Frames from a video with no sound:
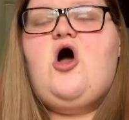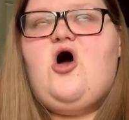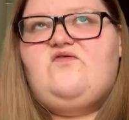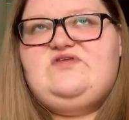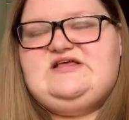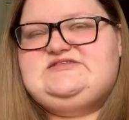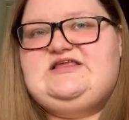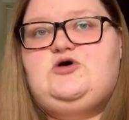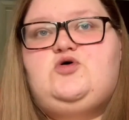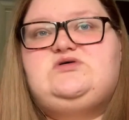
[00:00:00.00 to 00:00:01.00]
Obviously,
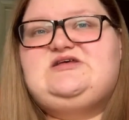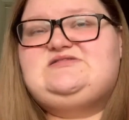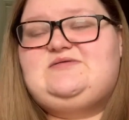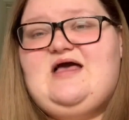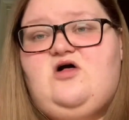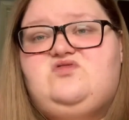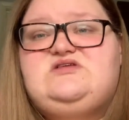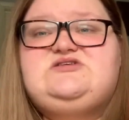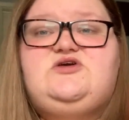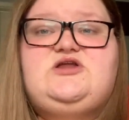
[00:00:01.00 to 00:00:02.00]
it always has to be healthy.
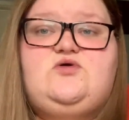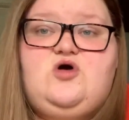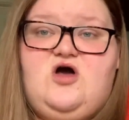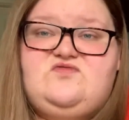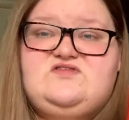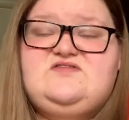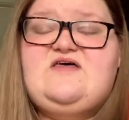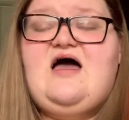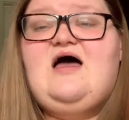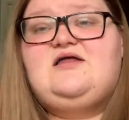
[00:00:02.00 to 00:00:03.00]
So, you know, cut off the
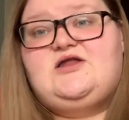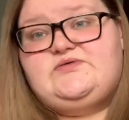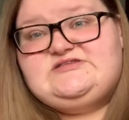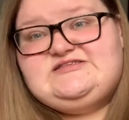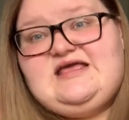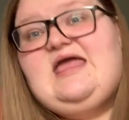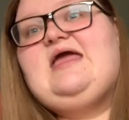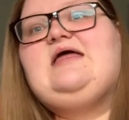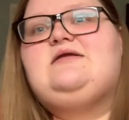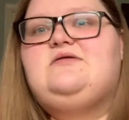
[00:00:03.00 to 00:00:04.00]
fat, no
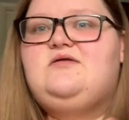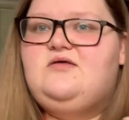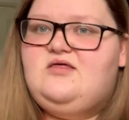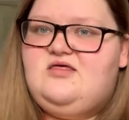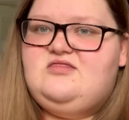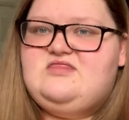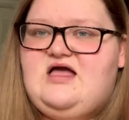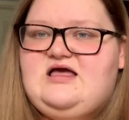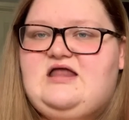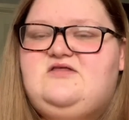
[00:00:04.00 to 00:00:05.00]
skin,
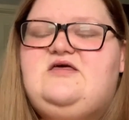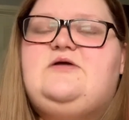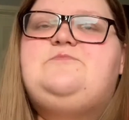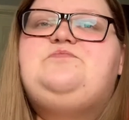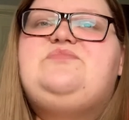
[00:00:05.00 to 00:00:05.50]
that kind of thing.